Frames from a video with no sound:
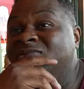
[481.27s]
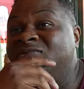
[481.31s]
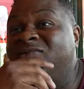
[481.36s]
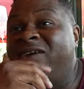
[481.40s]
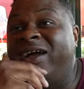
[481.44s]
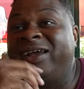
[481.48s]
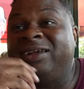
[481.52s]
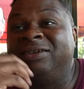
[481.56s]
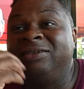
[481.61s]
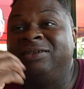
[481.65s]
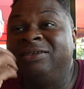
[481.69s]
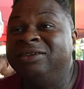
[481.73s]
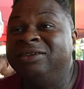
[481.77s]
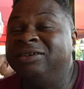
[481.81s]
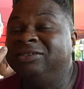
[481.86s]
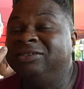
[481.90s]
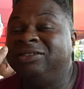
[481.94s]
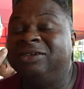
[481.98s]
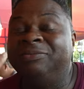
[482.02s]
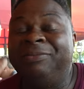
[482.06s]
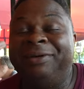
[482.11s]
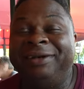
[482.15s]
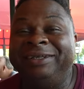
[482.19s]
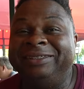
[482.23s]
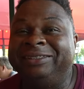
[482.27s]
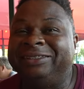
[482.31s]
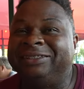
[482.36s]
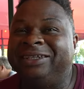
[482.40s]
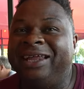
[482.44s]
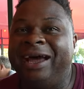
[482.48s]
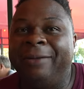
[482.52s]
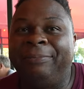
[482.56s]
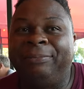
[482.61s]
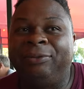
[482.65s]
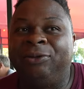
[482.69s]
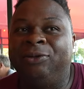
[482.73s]
like somebody
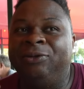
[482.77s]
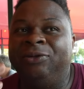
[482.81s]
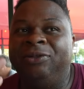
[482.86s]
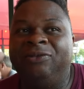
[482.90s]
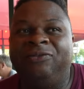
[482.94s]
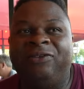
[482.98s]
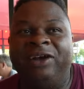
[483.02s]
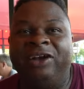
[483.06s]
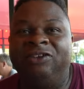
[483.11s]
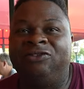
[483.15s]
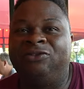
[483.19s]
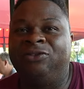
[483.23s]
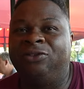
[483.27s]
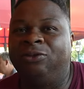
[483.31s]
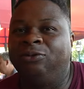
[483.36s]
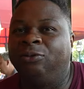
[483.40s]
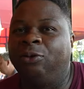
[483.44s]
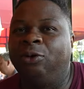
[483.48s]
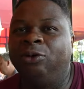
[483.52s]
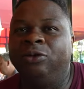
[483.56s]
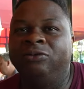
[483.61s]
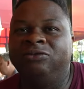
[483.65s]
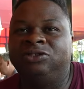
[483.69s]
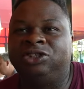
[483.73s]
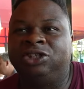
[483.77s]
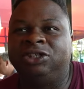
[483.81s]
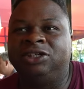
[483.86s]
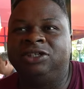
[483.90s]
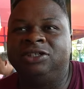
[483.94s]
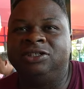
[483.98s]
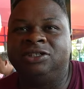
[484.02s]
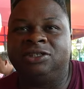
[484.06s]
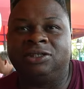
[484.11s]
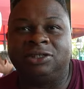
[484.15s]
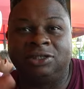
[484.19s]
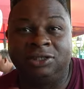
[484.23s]
slapped you in the face with a roll of
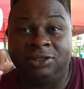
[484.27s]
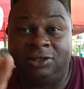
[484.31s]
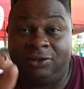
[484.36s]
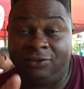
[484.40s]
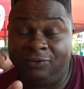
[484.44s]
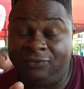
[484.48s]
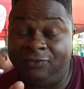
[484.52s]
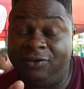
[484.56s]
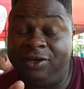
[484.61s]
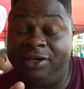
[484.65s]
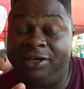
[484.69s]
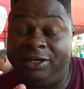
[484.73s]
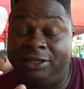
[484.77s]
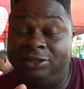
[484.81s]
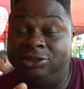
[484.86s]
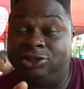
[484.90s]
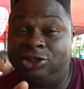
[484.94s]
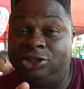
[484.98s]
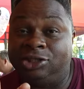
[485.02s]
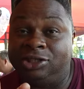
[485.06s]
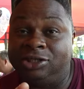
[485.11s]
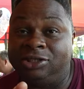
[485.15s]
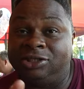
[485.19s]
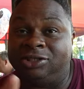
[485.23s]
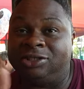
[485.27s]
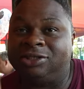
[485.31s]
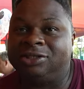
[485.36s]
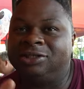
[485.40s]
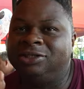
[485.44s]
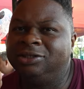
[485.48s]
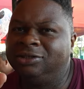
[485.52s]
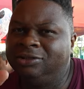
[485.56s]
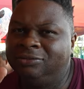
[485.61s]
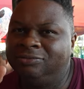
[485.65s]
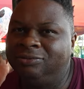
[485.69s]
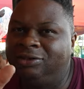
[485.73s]
cheese, vegan cheese
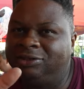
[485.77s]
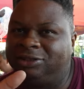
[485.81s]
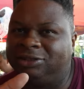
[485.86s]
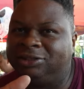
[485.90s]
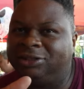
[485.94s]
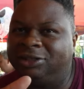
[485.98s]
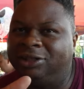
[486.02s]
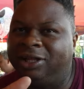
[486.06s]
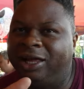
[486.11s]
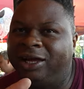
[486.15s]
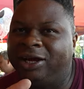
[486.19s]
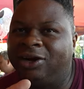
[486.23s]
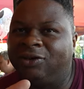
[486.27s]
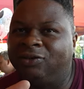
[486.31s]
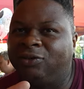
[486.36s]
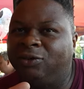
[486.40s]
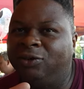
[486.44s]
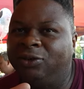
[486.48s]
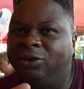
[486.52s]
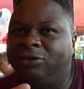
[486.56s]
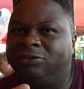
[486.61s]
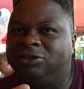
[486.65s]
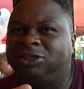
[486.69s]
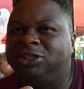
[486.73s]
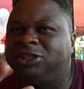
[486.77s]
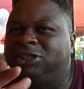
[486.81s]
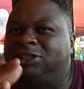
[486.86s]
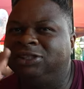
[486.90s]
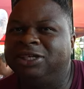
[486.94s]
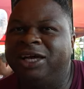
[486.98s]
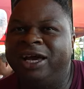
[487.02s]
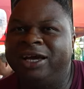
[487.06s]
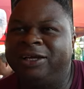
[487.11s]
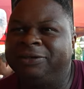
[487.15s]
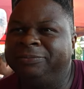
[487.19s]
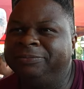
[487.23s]
but still like a roll of cheese,
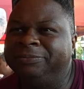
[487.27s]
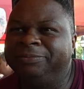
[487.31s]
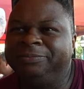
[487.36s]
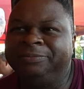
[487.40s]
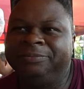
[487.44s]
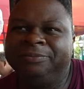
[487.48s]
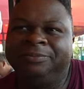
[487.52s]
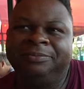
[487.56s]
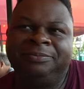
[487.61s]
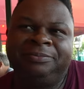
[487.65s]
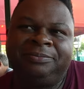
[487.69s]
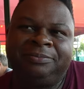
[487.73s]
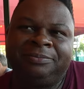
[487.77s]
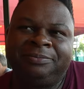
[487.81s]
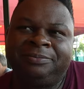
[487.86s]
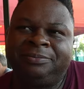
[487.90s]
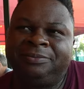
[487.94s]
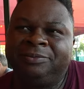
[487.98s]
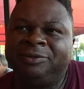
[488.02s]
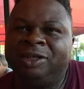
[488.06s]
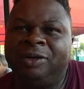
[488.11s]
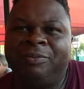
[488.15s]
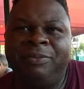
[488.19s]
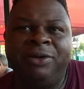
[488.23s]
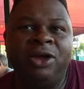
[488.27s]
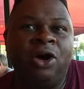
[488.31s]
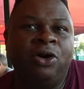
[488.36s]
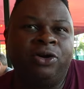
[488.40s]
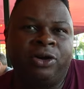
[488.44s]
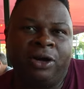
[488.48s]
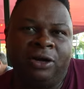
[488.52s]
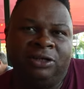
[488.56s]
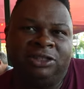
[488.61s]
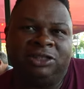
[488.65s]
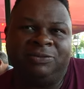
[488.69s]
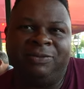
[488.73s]
like
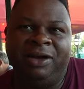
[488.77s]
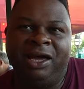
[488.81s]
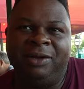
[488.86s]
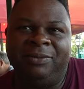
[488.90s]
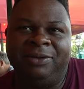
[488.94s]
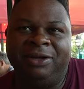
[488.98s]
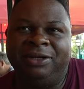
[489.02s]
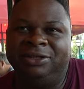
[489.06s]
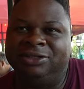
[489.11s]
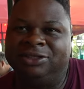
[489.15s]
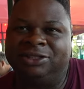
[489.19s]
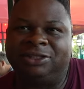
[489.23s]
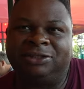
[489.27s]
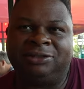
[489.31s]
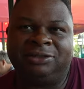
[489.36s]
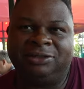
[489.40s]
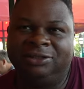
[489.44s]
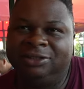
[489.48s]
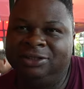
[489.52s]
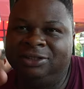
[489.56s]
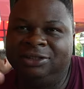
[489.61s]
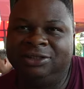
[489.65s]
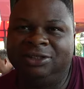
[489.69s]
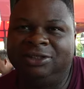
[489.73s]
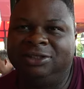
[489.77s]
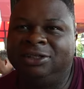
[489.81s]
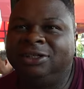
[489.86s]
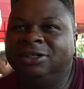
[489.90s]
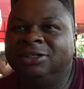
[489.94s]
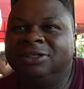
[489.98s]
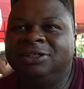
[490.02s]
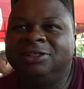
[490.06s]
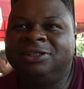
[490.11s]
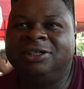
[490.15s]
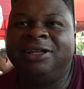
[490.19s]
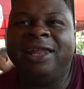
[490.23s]
Miyoko's maybe,
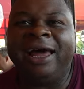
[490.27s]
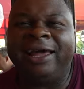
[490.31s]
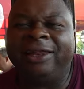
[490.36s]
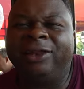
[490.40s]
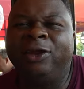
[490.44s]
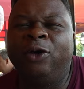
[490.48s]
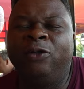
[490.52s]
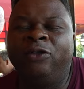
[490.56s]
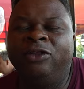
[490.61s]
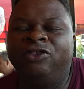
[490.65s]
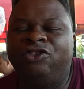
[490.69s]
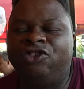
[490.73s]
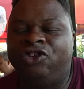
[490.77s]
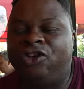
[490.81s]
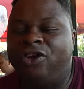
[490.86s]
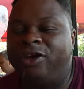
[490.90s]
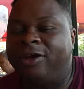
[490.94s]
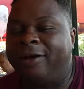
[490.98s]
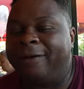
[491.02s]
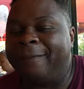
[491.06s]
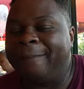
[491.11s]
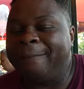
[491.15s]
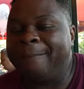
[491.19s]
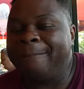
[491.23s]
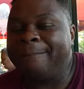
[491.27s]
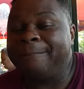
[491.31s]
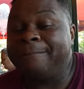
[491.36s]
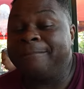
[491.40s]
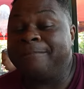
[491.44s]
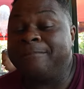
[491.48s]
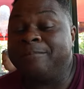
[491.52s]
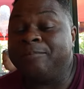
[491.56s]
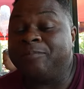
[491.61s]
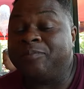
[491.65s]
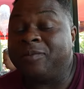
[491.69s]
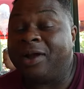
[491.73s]
just slightly on the cheek.
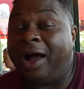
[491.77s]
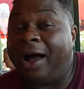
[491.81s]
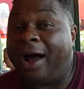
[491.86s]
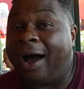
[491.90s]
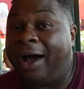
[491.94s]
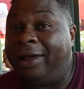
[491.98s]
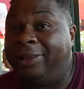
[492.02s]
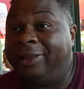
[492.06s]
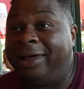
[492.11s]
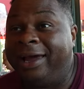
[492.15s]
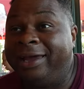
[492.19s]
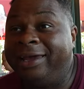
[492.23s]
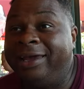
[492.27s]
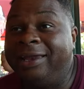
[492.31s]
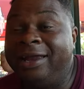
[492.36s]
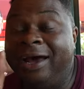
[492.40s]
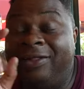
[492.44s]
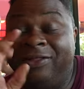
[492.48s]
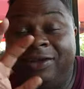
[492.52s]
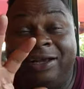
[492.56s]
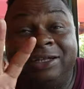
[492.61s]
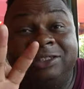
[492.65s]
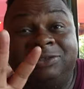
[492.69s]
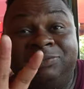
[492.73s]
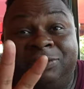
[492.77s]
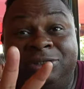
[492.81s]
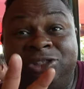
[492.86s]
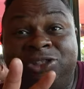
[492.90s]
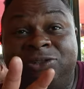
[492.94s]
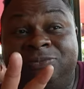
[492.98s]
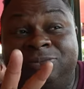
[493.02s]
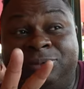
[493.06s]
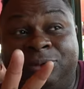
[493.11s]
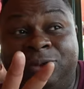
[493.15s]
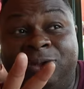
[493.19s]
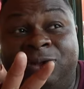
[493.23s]
I like it. I think it's much
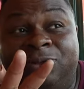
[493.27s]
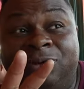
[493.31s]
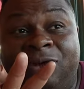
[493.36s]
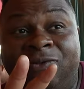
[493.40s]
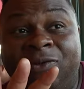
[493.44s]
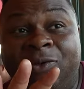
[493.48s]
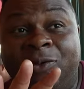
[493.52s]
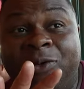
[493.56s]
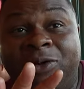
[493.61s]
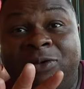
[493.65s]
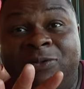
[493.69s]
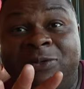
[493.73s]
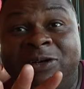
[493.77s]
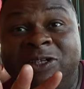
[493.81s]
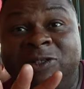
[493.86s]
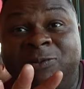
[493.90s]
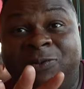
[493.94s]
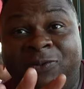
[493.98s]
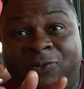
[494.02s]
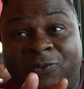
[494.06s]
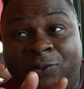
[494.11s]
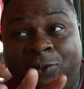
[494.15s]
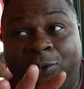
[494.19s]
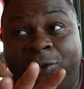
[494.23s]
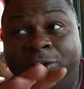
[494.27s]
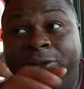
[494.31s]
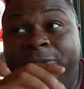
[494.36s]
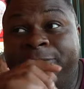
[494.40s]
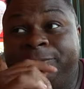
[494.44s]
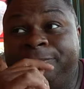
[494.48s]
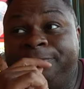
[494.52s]
improved over what it was before.